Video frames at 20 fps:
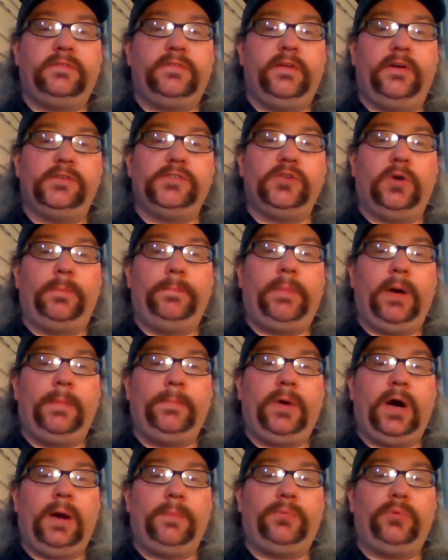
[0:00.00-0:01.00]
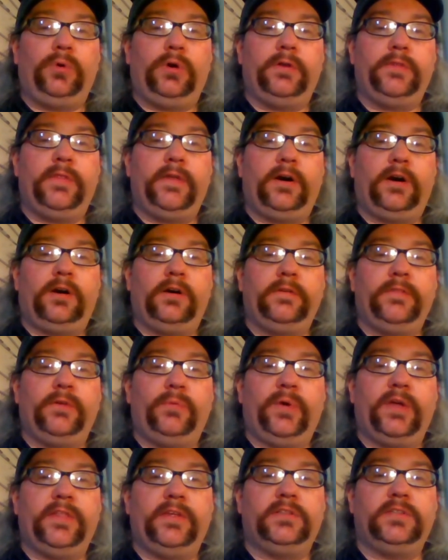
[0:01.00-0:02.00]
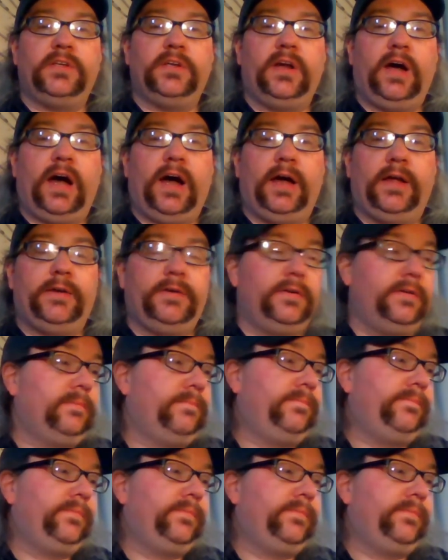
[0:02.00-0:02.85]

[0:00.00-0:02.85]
there's no bump upward there the way they did on